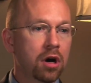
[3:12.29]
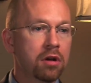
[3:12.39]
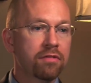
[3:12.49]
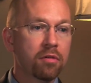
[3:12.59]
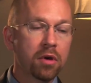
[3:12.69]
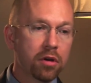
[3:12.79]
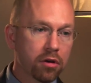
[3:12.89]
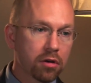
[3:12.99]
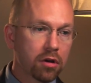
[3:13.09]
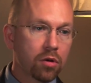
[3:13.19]

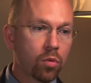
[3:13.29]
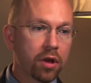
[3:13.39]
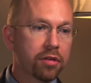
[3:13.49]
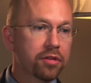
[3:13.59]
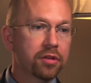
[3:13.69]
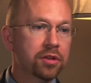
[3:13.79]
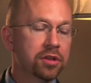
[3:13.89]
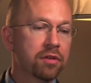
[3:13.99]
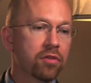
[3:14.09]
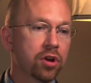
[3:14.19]
unfamiliar with the
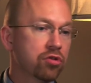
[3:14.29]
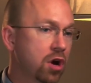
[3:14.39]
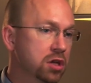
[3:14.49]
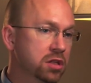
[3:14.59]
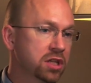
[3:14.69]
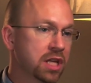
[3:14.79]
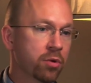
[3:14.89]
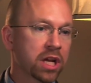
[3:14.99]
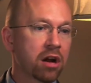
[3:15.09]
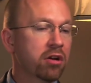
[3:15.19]
different atrocities
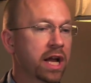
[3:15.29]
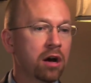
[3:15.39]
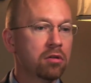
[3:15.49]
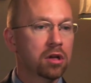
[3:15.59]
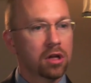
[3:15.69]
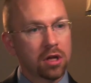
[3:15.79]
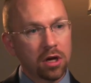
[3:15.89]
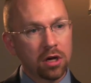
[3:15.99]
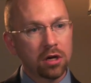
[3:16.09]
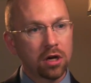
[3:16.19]
that were carried out
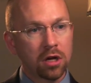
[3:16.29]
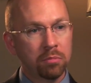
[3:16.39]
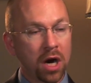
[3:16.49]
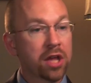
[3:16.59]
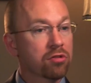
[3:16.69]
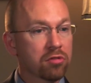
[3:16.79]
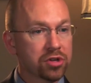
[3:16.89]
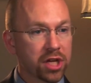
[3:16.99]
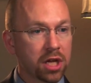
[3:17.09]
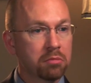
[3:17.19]
by the
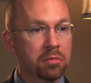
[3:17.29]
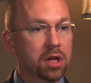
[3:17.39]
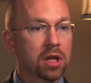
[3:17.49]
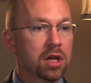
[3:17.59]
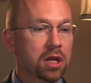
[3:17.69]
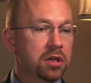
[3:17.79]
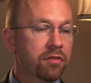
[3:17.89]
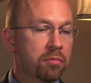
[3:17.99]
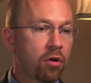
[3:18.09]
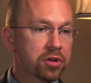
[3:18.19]
regime in
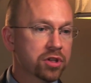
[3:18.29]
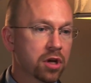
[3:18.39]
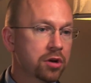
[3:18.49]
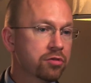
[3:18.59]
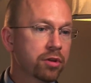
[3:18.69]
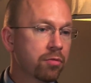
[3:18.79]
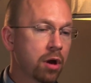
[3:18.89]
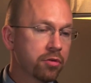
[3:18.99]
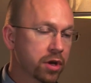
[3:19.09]
different parts of the country throughout their